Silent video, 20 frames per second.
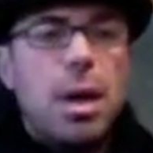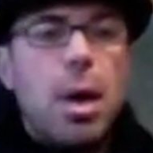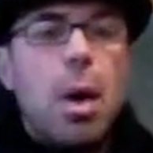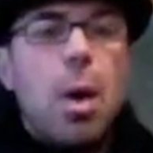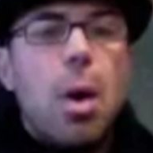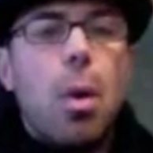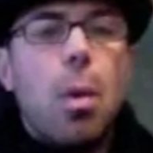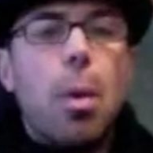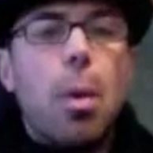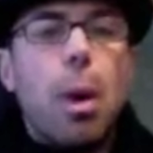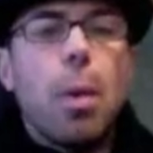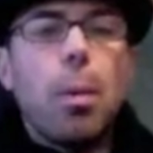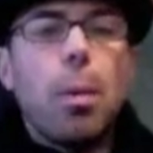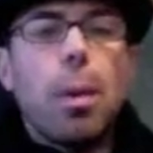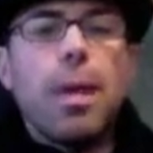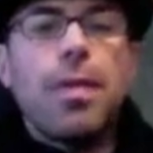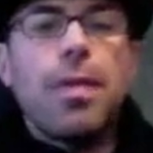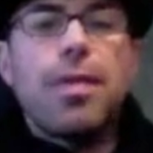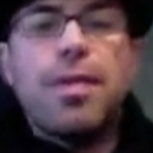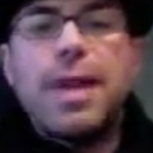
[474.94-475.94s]
what
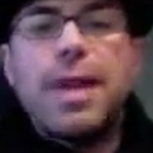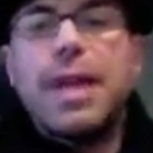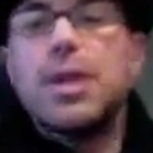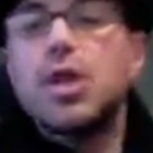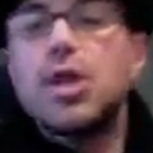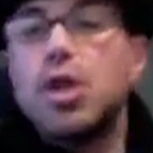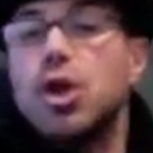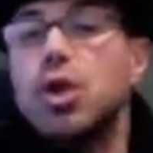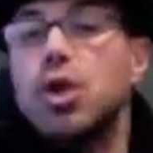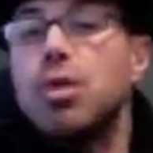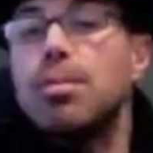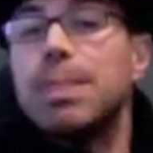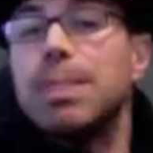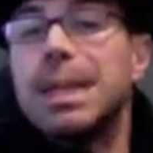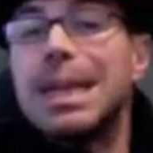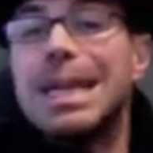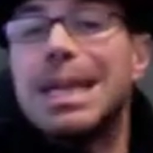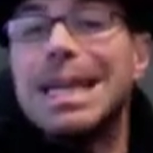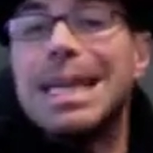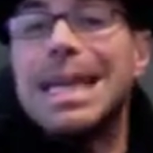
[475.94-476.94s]
one thing do you
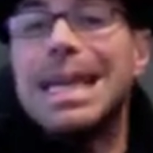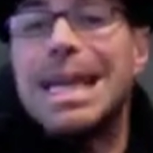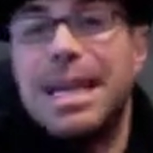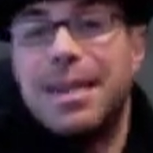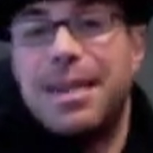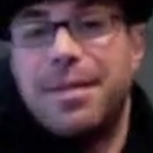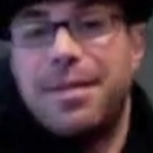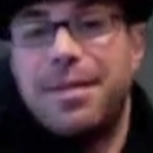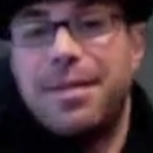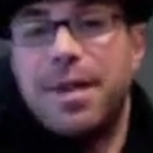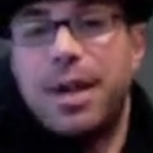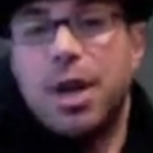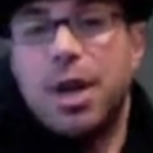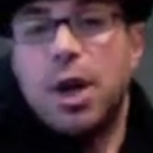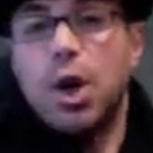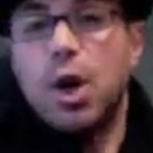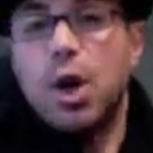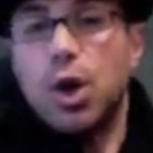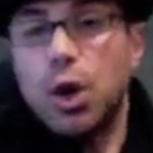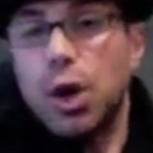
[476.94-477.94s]
believe
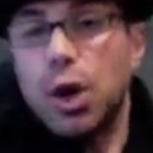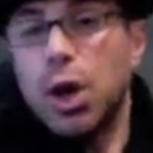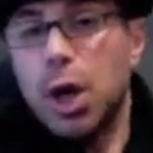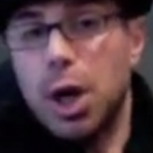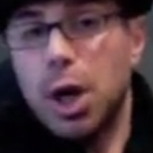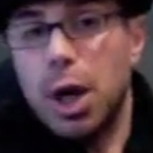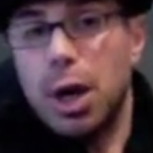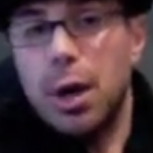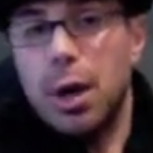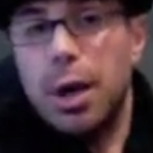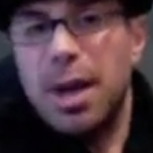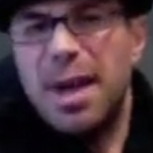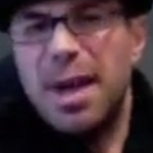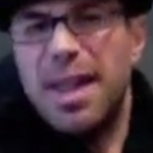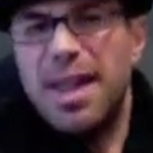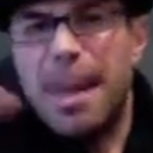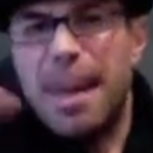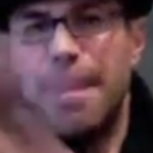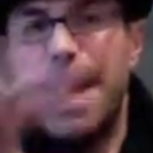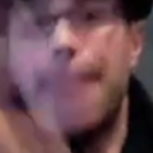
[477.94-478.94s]
could occur
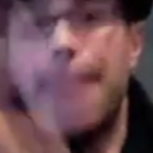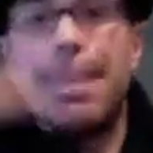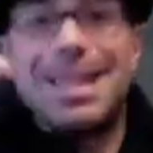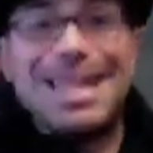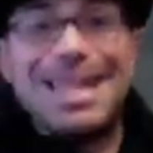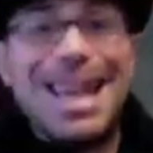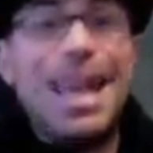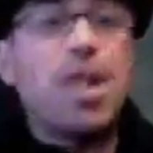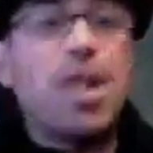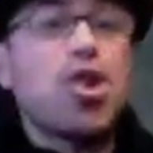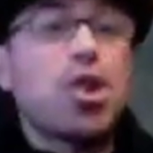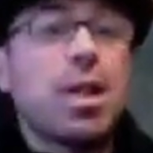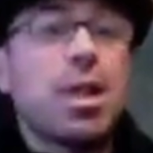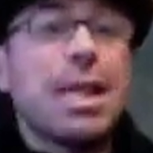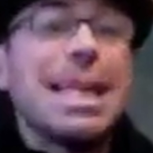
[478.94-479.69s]
that may potentially